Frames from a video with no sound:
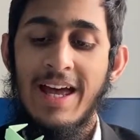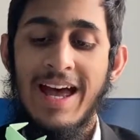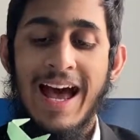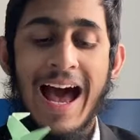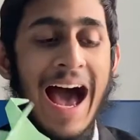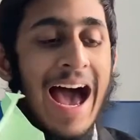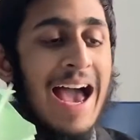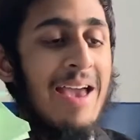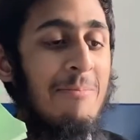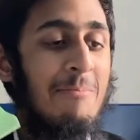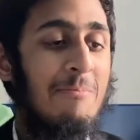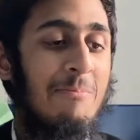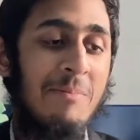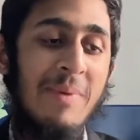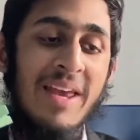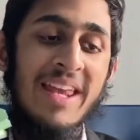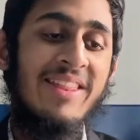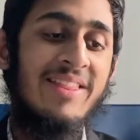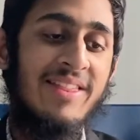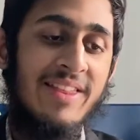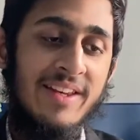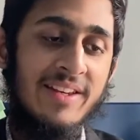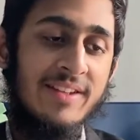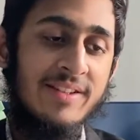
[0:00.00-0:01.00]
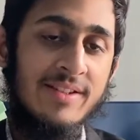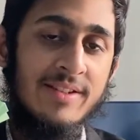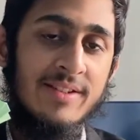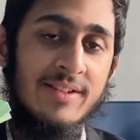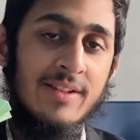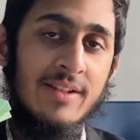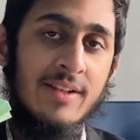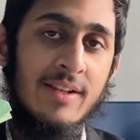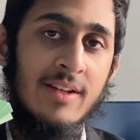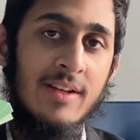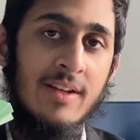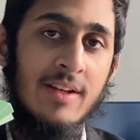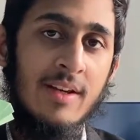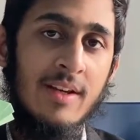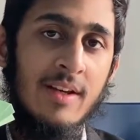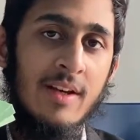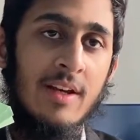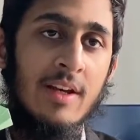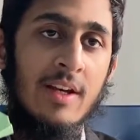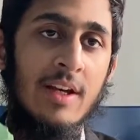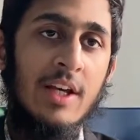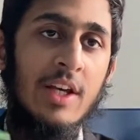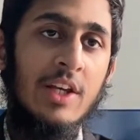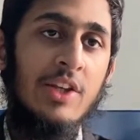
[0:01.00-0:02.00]
I made this
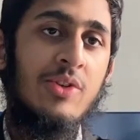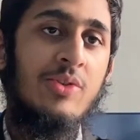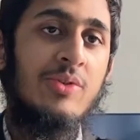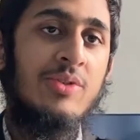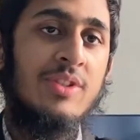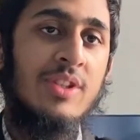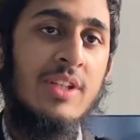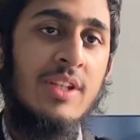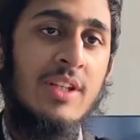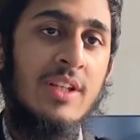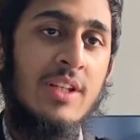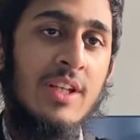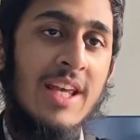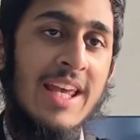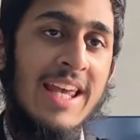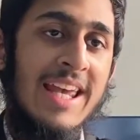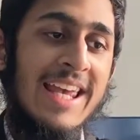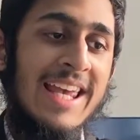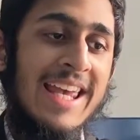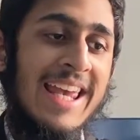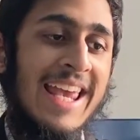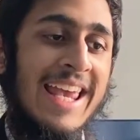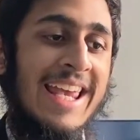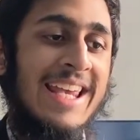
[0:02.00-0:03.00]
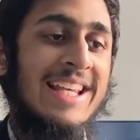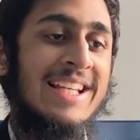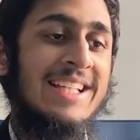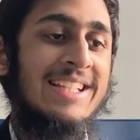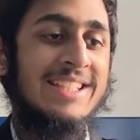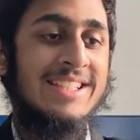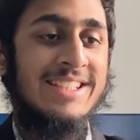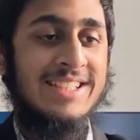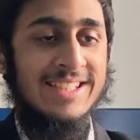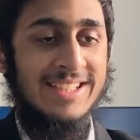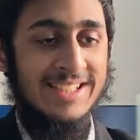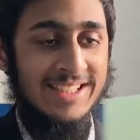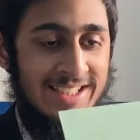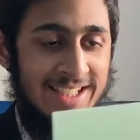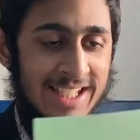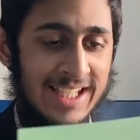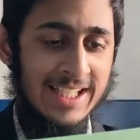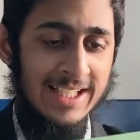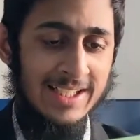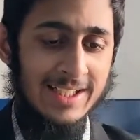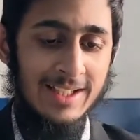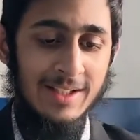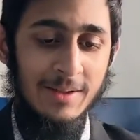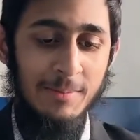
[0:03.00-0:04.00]
using a
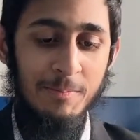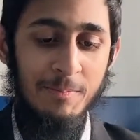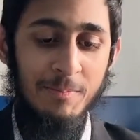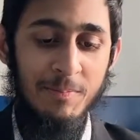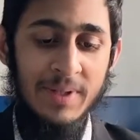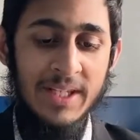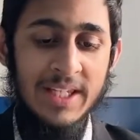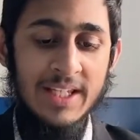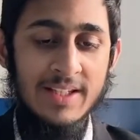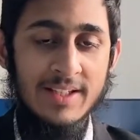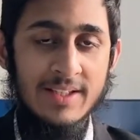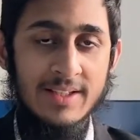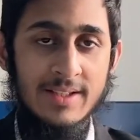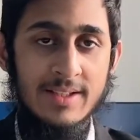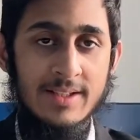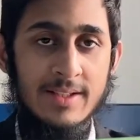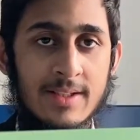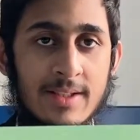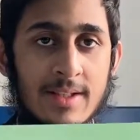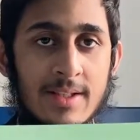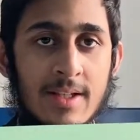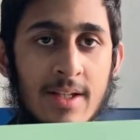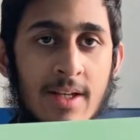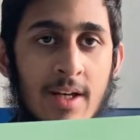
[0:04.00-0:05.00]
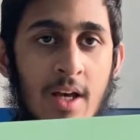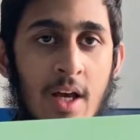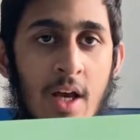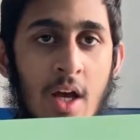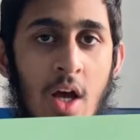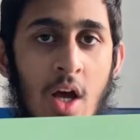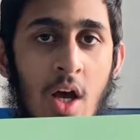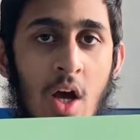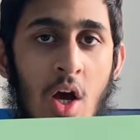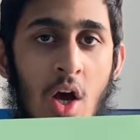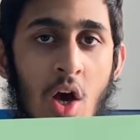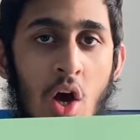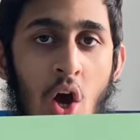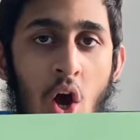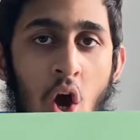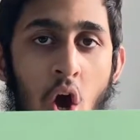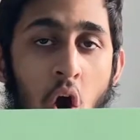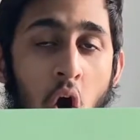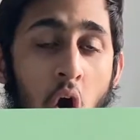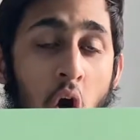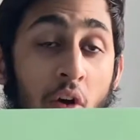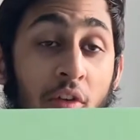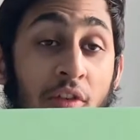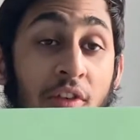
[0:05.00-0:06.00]
single piece
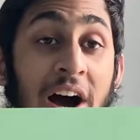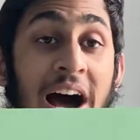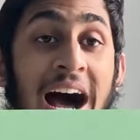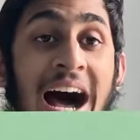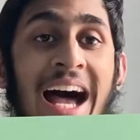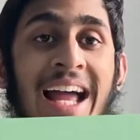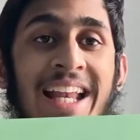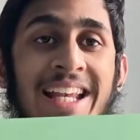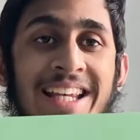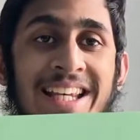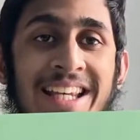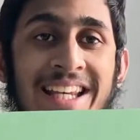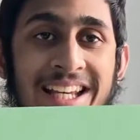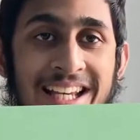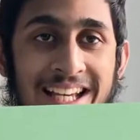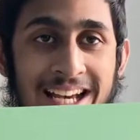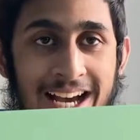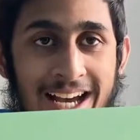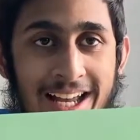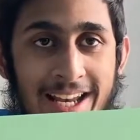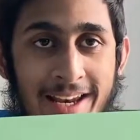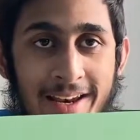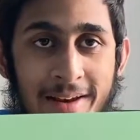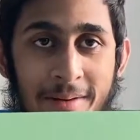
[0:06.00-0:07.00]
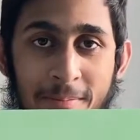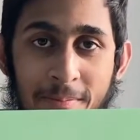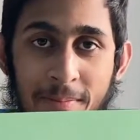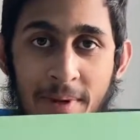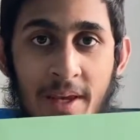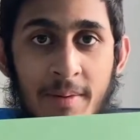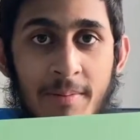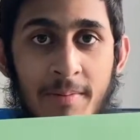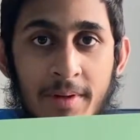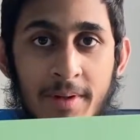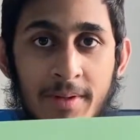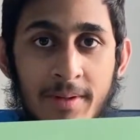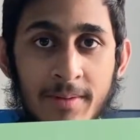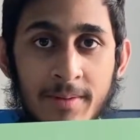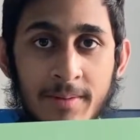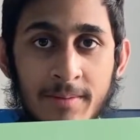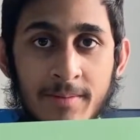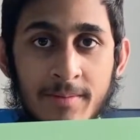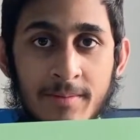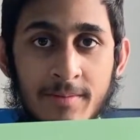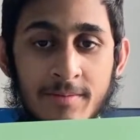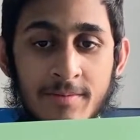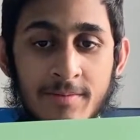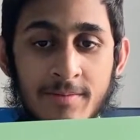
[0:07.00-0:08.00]
of uncut paper,
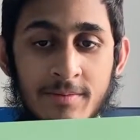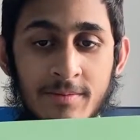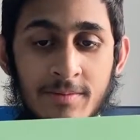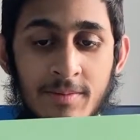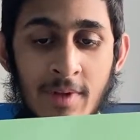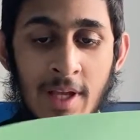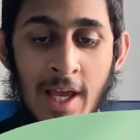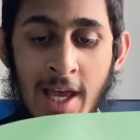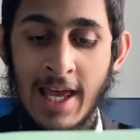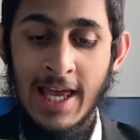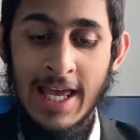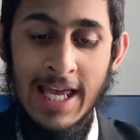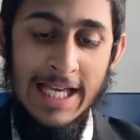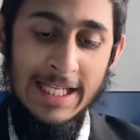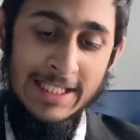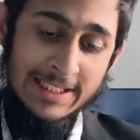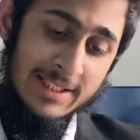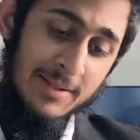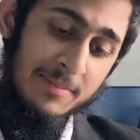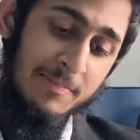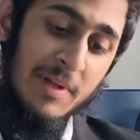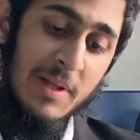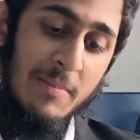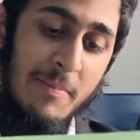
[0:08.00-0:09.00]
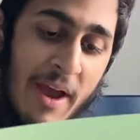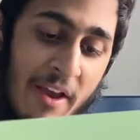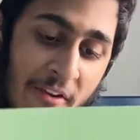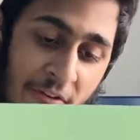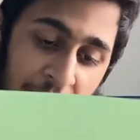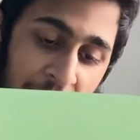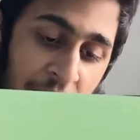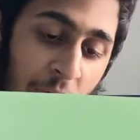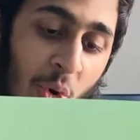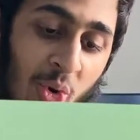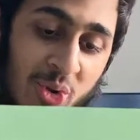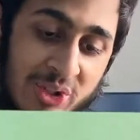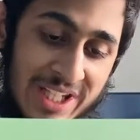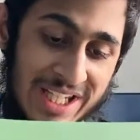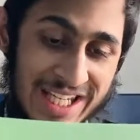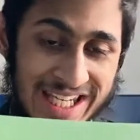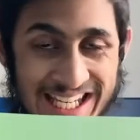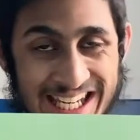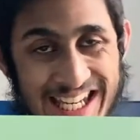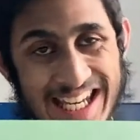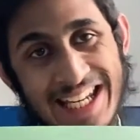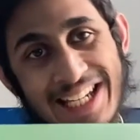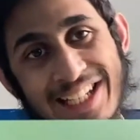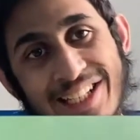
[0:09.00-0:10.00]
simply by folding
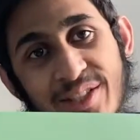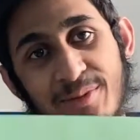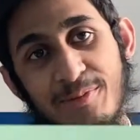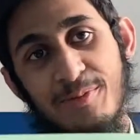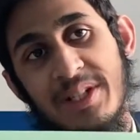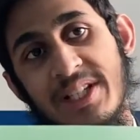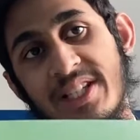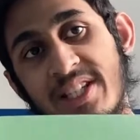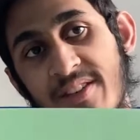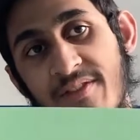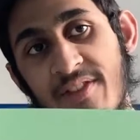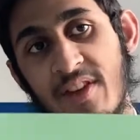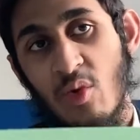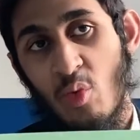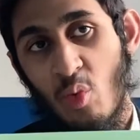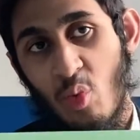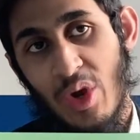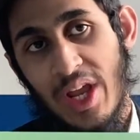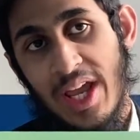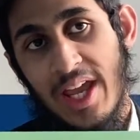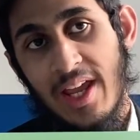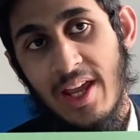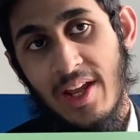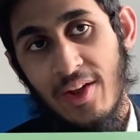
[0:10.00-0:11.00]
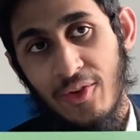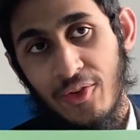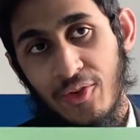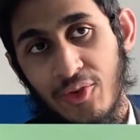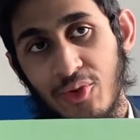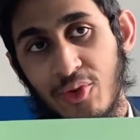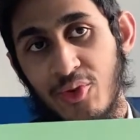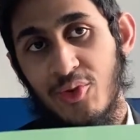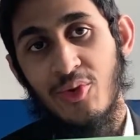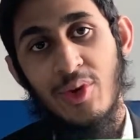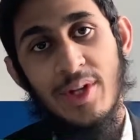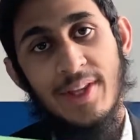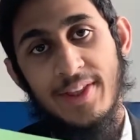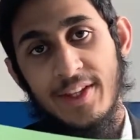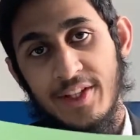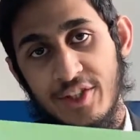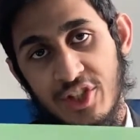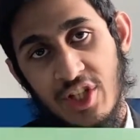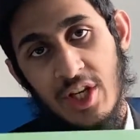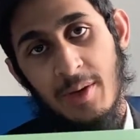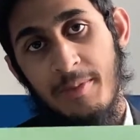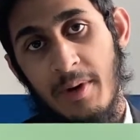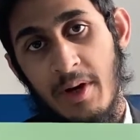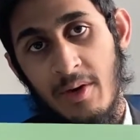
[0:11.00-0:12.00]
it in a specific way to create the
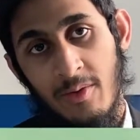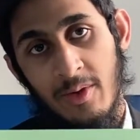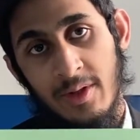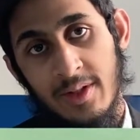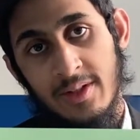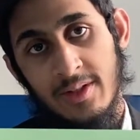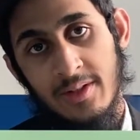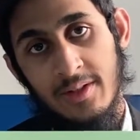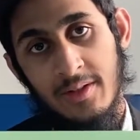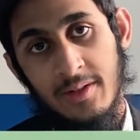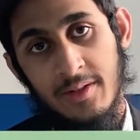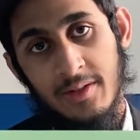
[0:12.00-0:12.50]
shape I wanted.